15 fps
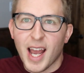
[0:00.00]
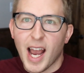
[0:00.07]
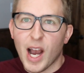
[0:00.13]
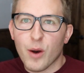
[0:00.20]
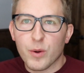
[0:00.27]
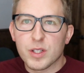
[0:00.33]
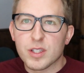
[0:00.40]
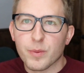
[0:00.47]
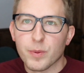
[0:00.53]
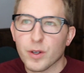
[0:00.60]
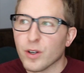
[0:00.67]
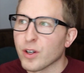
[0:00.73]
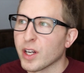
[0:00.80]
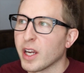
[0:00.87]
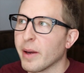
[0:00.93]
how was the
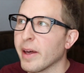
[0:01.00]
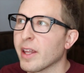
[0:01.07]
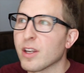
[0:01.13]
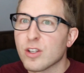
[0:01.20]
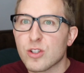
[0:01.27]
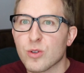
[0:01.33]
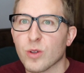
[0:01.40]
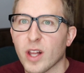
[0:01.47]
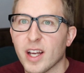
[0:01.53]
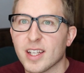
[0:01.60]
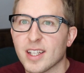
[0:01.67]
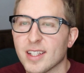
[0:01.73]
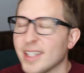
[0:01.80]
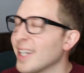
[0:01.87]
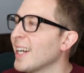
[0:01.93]
program? How did you
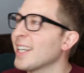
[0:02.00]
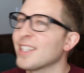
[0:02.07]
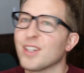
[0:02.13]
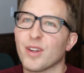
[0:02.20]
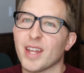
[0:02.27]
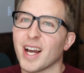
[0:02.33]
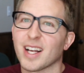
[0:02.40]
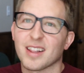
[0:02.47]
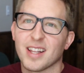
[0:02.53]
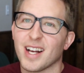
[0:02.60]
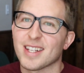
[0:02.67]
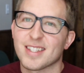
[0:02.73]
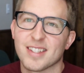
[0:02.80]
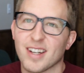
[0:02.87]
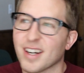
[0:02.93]
like it? Yeah, you know, that
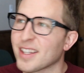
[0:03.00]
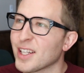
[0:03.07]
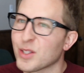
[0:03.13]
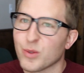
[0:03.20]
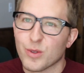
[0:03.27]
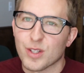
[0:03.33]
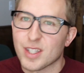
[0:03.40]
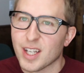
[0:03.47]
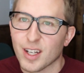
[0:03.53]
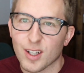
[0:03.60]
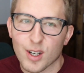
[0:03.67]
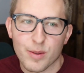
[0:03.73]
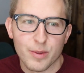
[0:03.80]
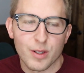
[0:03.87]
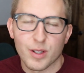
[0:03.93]
class sucked. This one was
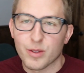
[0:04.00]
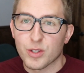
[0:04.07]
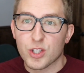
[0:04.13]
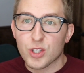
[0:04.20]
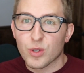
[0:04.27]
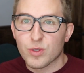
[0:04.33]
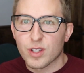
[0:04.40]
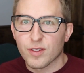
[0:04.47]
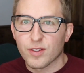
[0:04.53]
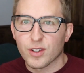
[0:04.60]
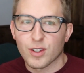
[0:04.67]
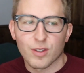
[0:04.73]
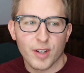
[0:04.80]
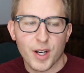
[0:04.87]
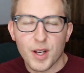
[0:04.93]
terrible. It was so
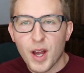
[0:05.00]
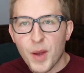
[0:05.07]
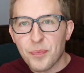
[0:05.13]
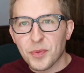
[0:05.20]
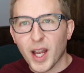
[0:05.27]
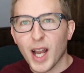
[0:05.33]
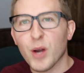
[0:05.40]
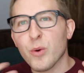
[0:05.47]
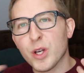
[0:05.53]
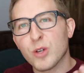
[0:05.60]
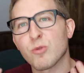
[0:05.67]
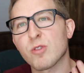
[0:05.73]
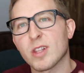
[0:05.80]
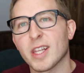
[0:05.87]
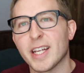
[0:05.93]
difficult, right? I want
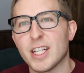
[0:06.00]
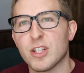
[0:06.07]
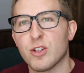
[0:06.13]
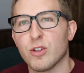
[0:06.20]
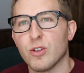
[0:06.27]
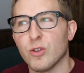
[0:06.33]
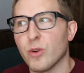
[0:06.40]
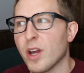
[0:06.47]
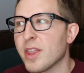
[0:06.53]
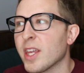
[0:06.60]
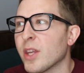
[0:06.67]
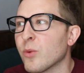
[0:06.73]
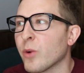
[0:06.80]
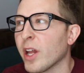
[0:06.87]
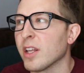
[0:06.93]
to relate to you. And
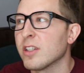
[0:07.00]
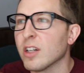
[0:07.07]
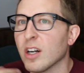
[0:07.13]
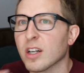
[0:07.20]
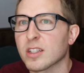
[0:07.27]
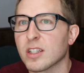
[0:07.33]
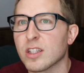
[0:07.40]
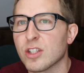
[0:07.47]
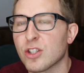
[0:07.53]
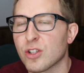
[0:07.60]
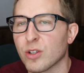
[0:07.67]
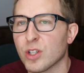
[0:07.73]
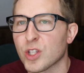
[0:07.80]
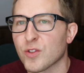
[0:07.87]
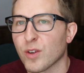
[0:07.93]
then when I talk to these
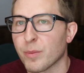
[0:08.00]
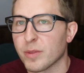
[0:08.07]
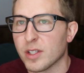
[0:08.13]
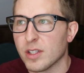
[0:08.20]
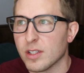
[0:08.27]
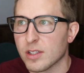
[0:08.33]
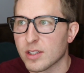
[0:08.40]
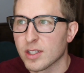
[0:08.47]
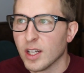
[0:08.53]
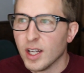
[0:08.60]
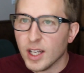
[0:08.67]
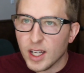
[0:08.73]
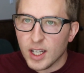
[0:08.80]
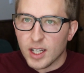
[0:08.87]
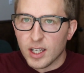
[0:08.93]
students from these
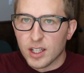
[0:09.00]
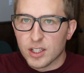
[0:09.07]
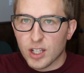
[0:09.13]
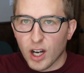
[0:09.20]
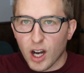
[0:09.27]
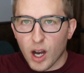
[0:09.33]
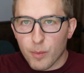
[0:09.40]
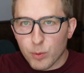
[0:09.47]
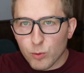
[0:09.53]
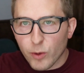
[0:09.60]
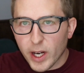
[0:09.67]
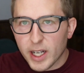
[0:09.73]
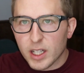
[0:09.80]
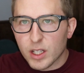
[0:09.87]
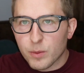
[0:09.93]

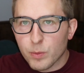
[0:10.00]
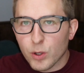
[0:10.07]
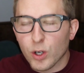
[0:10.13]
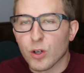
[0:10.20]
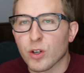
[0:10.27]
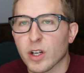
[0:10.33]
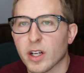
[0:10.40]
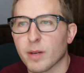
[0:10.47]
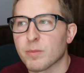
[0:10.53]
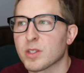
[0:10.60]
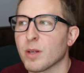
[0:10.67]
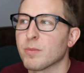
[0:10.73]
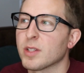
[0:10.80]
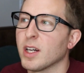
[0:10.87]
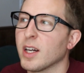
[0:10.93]
top-rated programs,
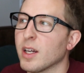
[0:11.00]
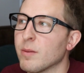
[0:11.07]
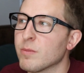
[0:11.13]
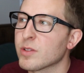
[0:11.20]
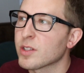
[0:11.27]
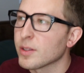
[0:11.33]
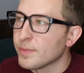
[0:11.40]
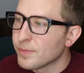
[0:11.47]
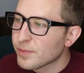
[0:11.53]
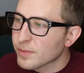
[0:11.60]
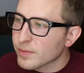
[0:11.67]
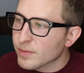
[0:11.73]
sometimes